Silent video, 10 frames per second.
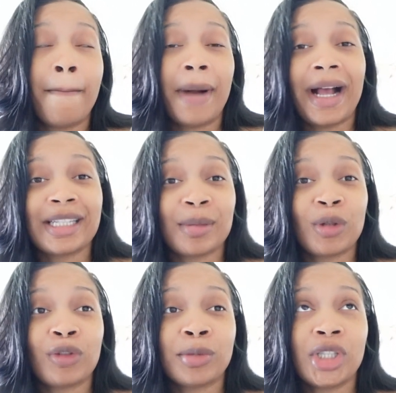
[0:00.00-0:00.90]
buy
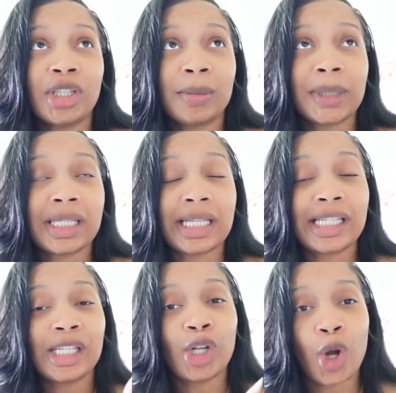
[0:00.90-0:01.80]
something from Shein because I
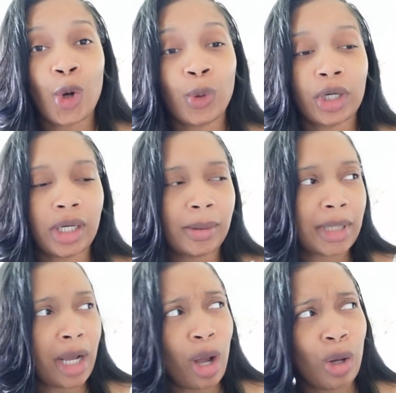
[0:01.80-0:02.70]
seen a co-worker and I was
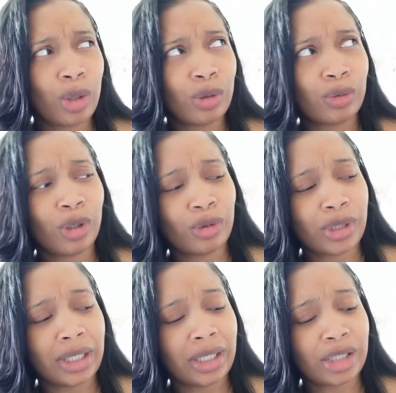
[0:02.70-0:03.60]
like, oh, those
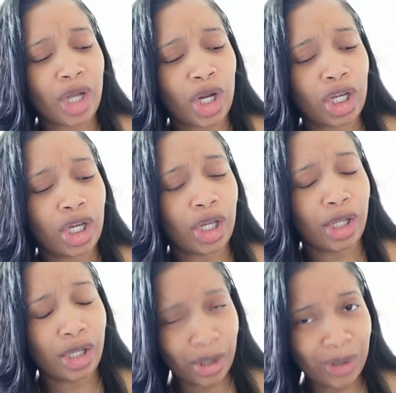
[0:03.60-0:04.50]
things are
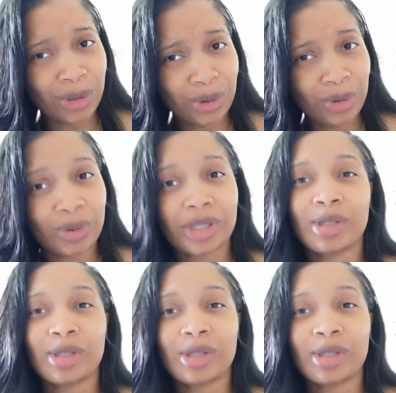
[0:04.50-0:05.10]
cute.